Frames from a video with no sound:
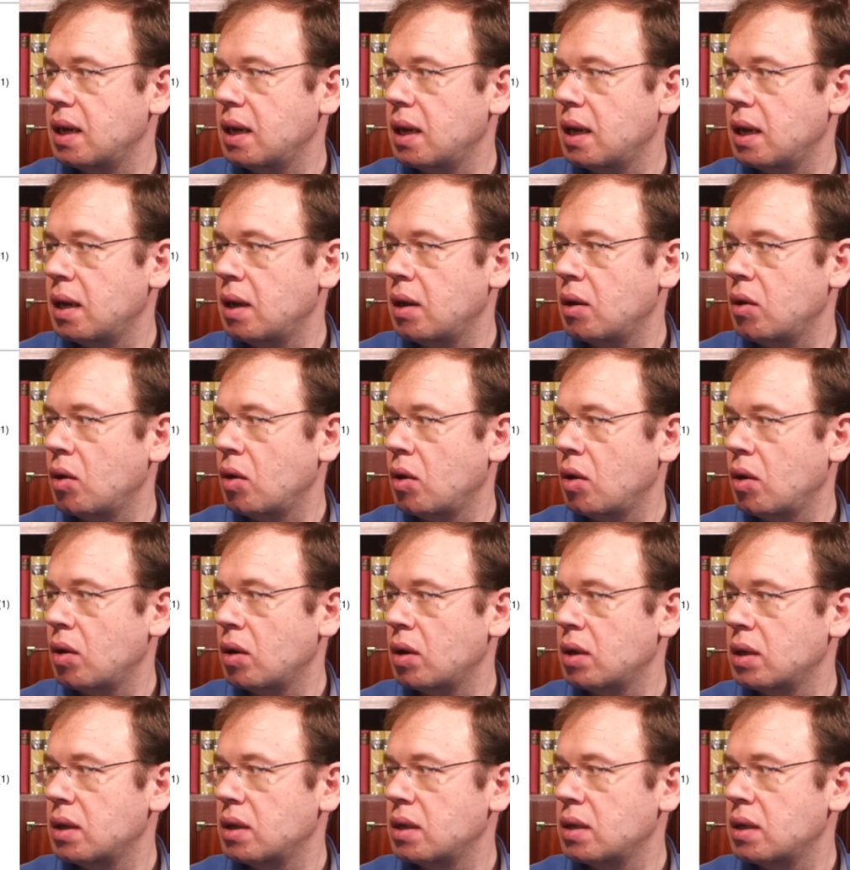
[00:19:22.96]

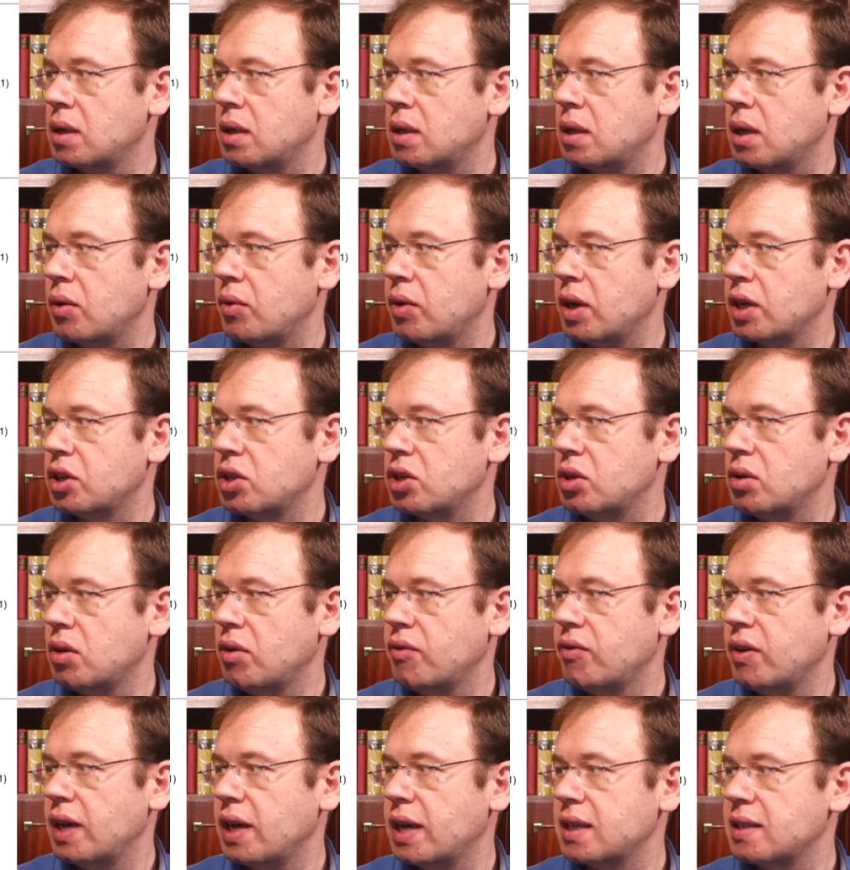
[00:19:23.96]
along the direction
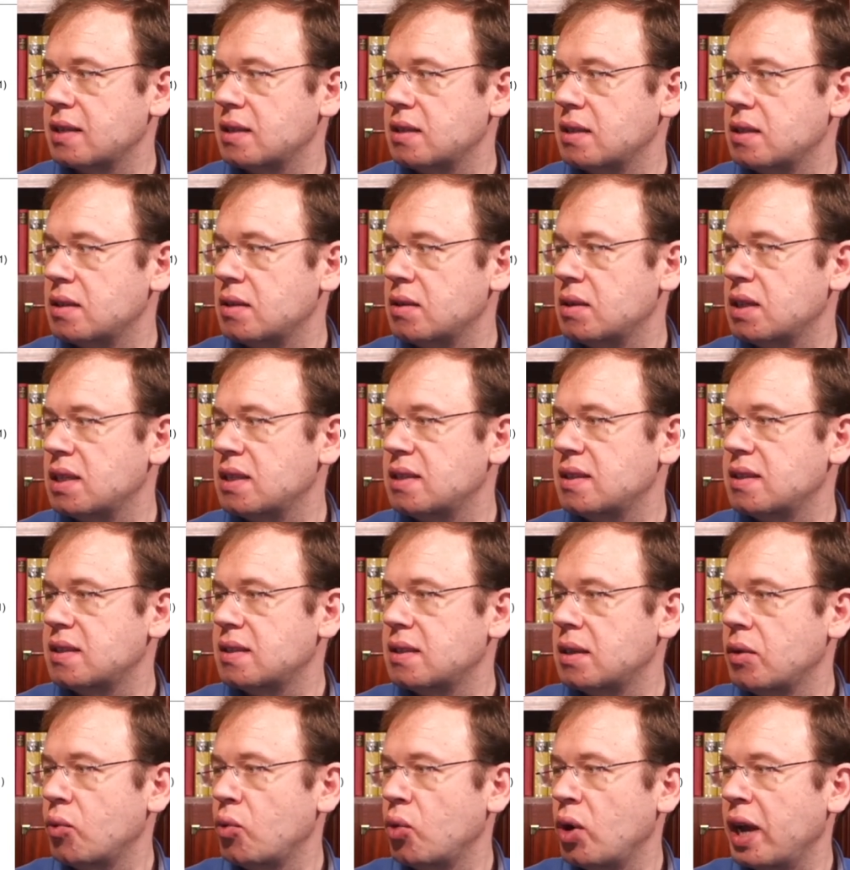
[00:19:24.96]
of x. So this
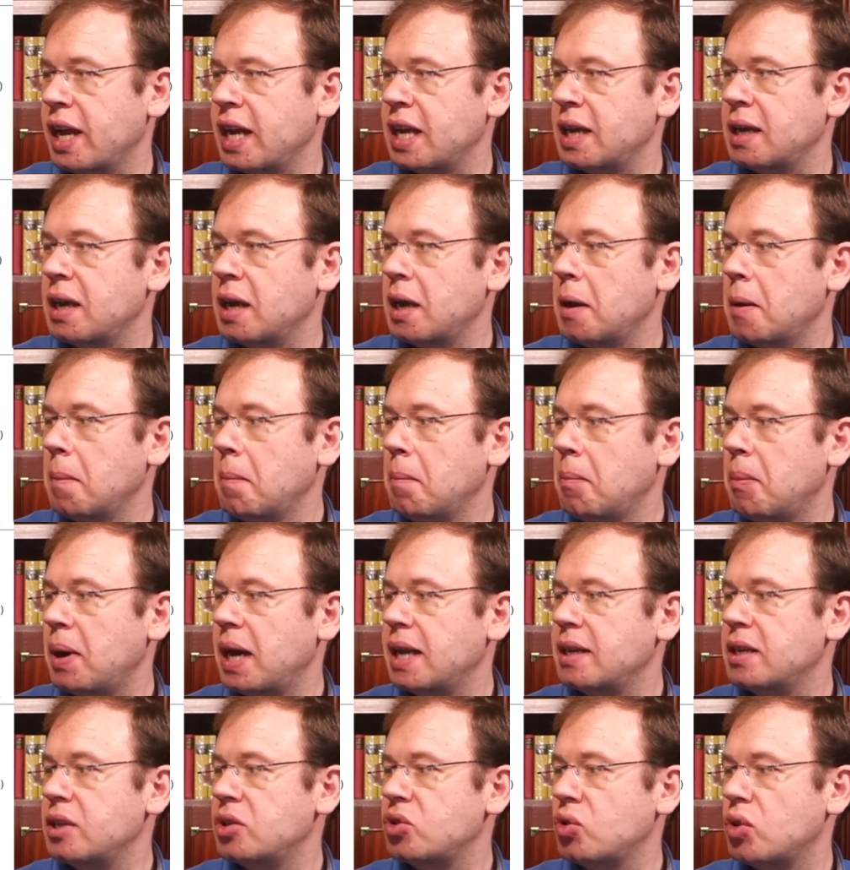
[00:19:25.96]
is the ray
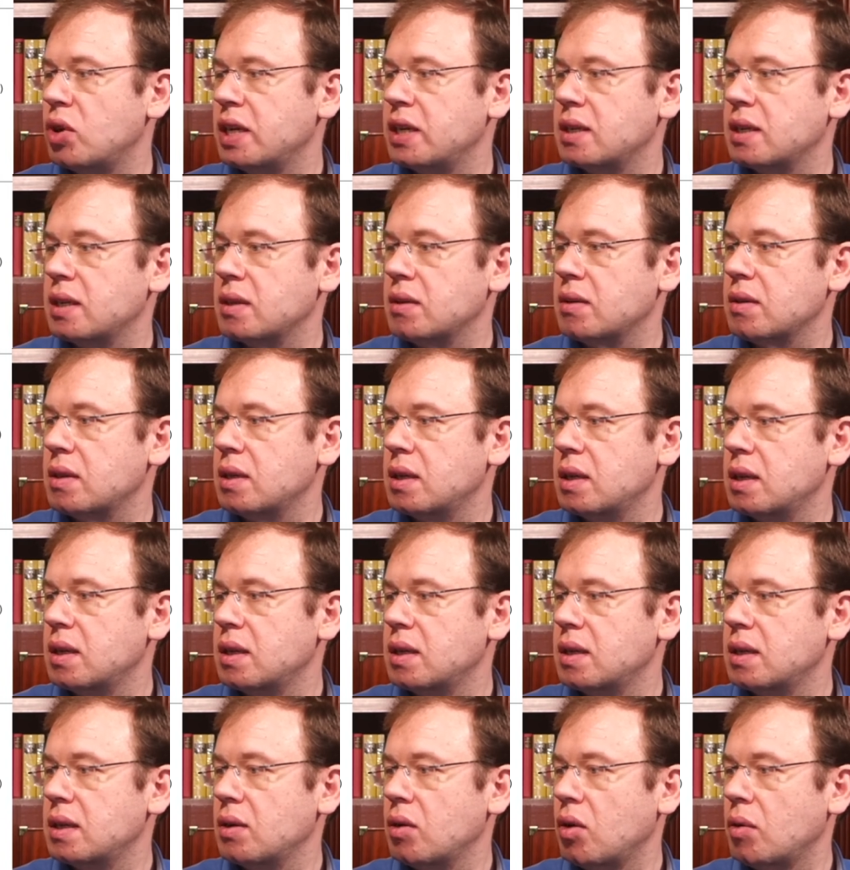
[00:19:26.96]
penetrating
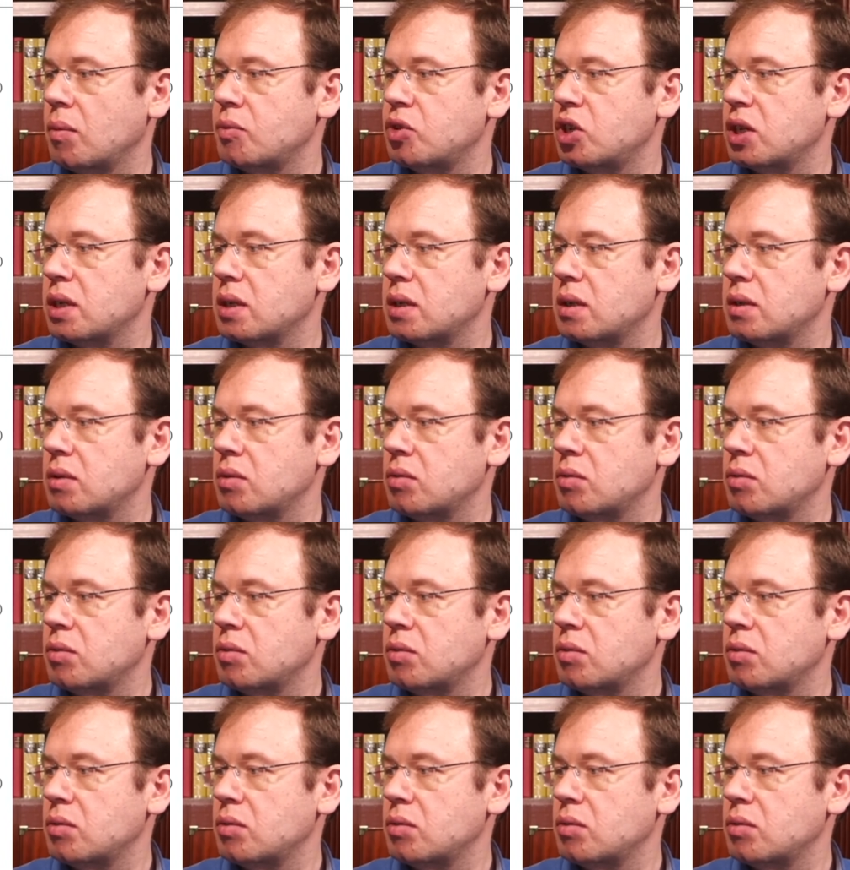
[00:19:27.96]
the object.